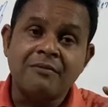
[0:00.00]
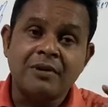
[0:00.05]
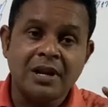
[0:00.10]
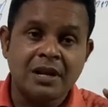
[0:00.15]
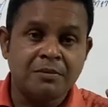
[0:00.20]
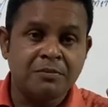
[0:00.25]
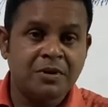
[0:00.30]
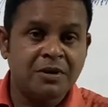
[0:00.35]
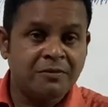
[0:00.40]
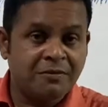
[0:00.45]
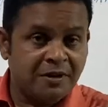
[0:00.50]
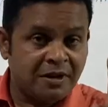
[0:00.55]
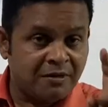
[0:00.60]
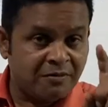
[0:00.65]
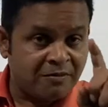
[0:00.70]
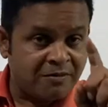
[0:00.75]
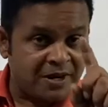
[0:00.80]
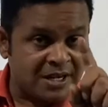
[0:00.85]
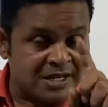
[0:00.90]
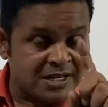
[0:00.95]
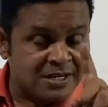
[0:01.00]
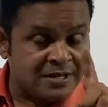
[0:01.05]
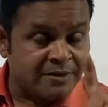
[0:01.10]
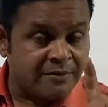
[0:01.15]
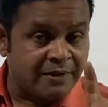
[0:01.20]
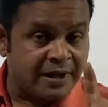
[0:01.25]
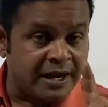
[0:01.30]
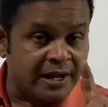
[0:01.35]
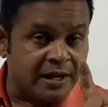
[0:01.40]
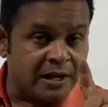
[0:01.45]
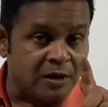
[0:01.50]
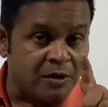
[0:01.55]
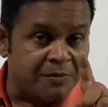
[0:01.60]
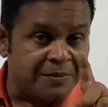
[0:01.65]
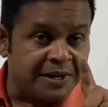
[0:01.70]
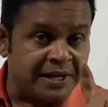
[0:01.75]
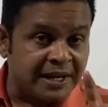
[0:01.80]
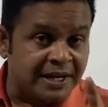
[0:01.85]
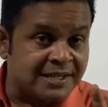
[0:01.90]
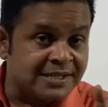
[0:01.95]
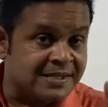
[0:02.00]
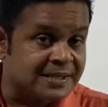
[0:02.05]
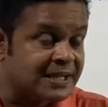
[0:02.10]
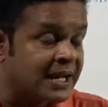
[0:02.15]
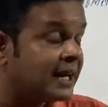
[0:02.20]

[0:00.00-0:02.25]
available for 1 square kilometers,